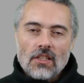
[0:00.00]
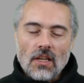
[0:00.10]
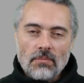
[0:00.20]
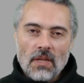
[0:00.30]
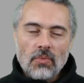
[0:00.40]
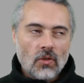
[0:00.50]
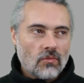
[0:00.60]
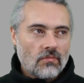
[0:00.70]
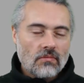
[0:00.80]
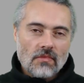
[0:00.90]
Some
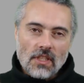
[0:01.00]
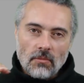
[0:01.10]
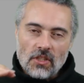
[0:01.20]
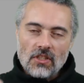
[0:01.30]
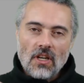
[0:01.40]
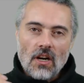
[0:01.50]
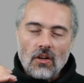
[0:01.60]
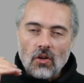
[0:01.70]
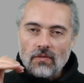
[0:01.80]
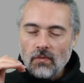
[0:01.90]
people seem to
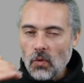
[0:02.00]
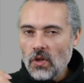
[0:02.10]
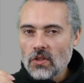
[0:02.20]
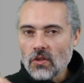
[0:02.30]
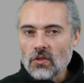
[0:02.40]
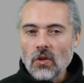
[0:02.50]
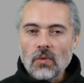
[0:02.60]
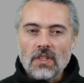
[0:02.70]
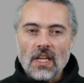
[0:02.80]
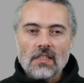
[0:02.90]
start or focus on
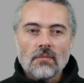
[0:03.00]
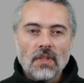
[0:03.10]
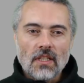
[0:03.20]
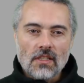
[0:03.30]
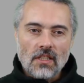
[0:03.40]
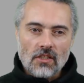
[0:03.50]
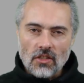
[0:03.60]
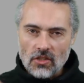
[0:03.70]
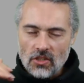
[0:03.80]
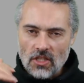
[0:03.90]
software testing because it's
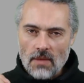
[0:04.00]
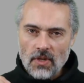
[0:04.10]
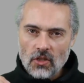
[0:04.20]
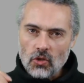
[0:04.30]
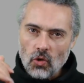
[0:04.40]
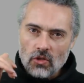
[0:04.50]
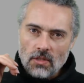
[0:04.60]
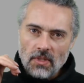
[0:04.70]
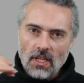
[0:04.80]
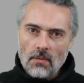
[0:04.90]
the stepping stone
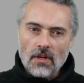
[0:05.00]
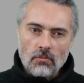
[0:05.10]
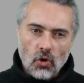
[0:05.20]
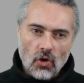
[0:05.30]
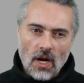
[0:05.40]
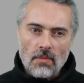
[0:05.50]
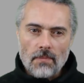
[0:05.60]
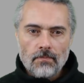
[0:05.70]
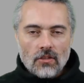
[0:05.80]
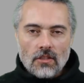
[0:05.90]
to becoming a
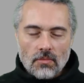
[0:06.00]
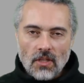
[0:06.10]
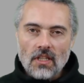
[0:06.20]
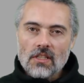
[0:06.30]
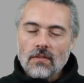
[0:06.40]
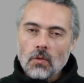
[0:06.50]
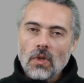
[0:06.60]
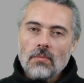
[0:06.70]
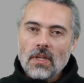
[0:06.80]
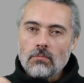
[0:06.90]
programmer. To be honest, if you
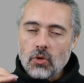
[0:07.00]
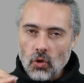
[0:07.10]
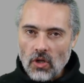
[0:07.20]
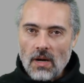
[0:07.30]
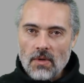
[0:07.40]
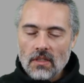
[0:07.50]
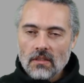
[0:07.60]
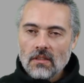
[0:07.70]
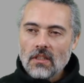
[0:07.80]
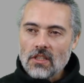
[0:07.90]
want to be a
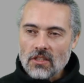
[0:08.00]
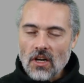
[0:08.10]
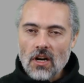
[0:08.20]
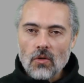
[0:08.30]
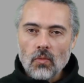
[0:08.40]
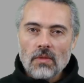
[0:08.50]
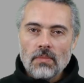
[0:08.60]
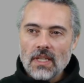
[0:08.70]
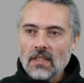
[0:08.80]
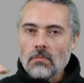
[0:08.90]
programmer, start with
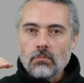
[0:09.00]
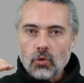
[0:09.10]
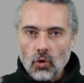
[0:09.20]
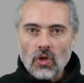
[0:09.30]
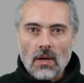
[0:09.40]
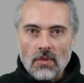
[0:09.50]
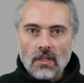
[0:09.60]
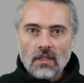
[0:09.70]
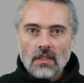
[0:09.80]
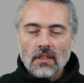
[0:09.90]
being a programmer.